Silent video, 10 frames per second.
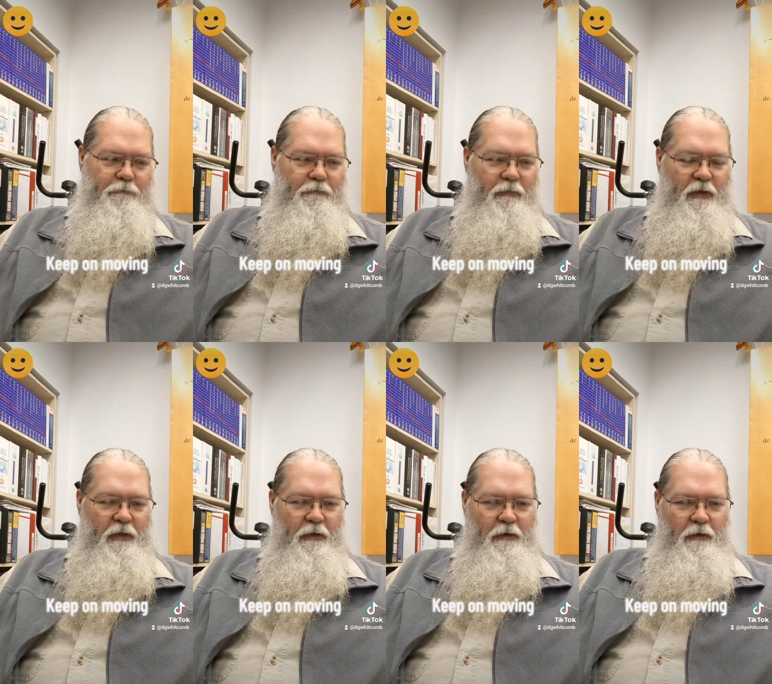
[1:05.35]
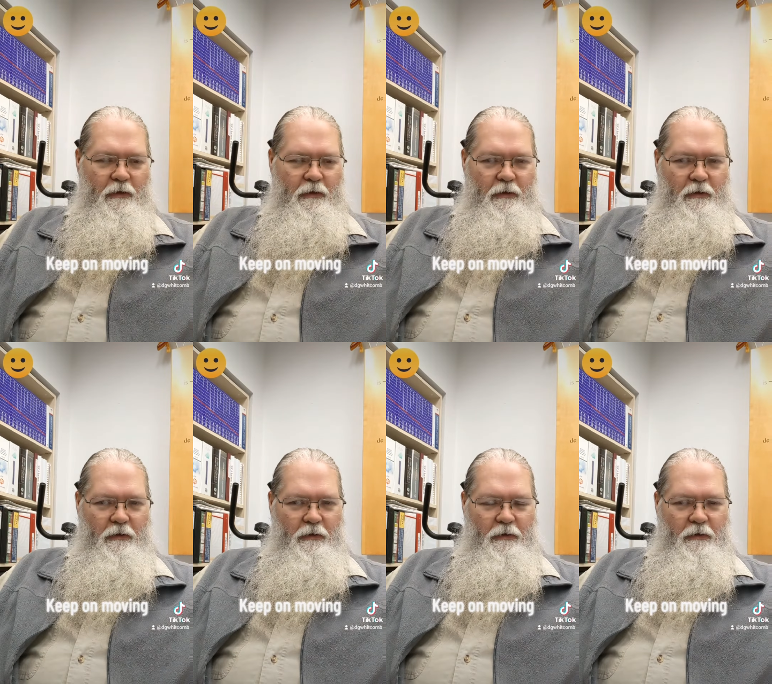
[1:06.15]

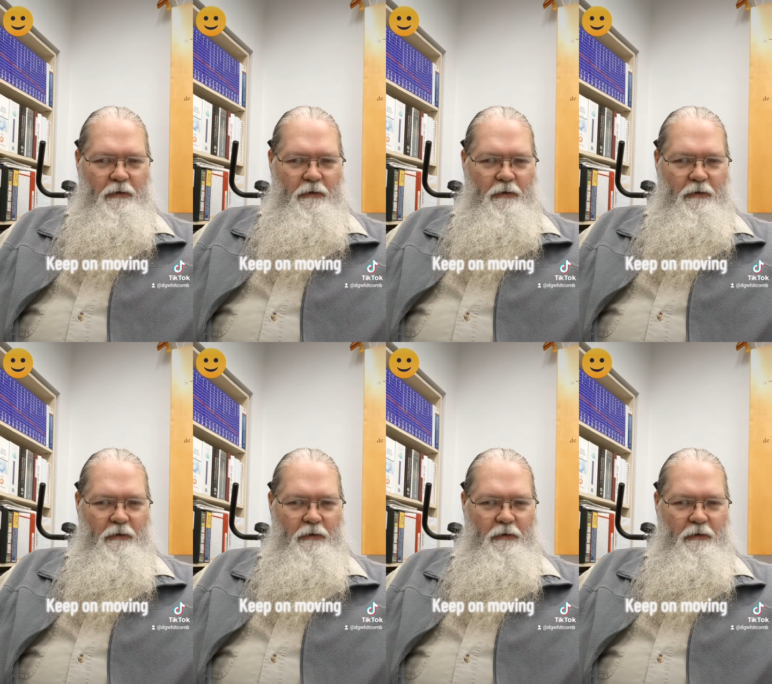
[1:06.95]
Nothing is said.